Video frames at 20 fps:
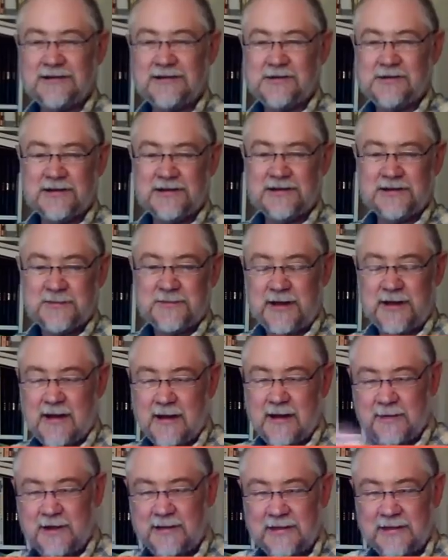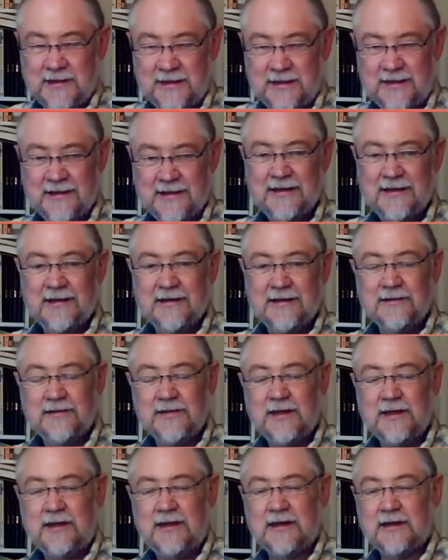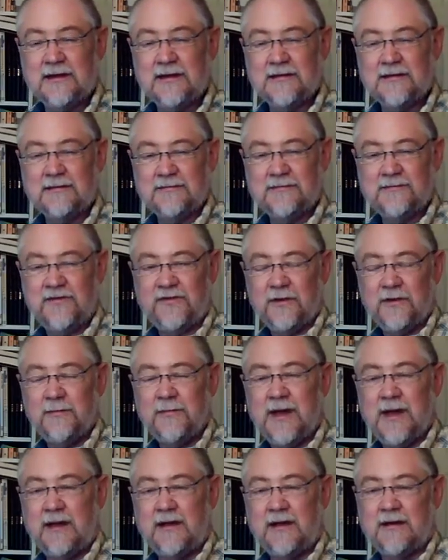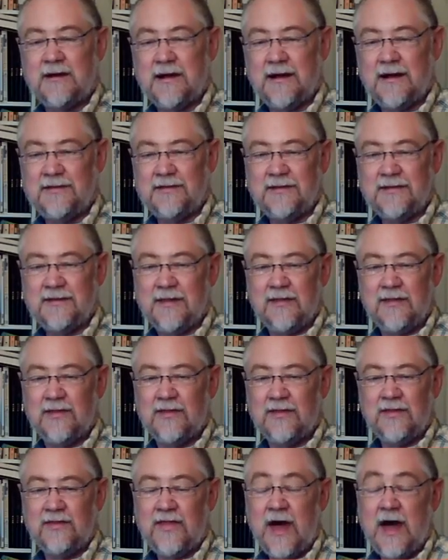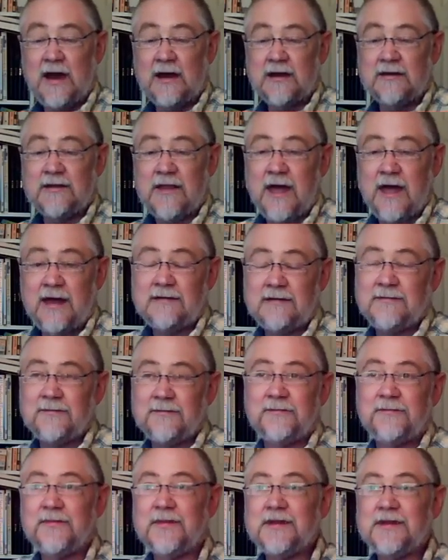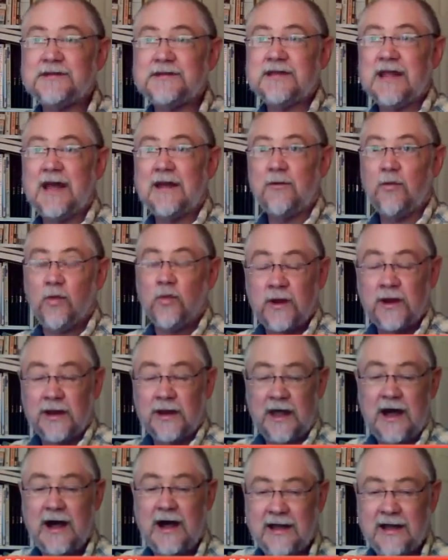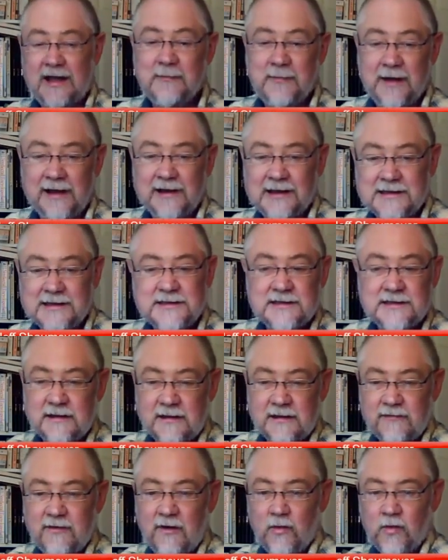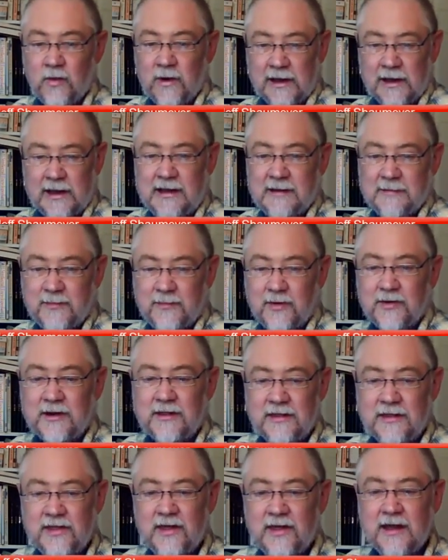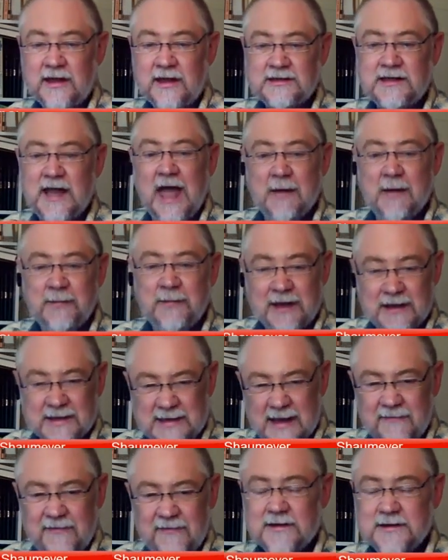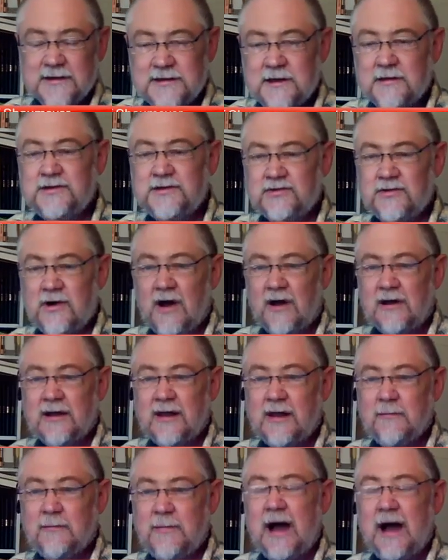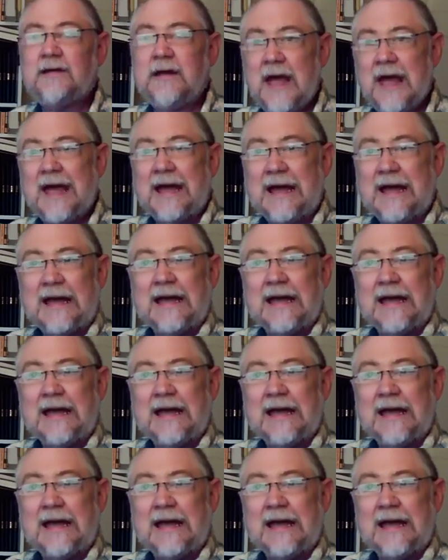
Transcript: zoologist becoming the filmmaker, and that is like really high on my list of really important things, because I feel so strongly about,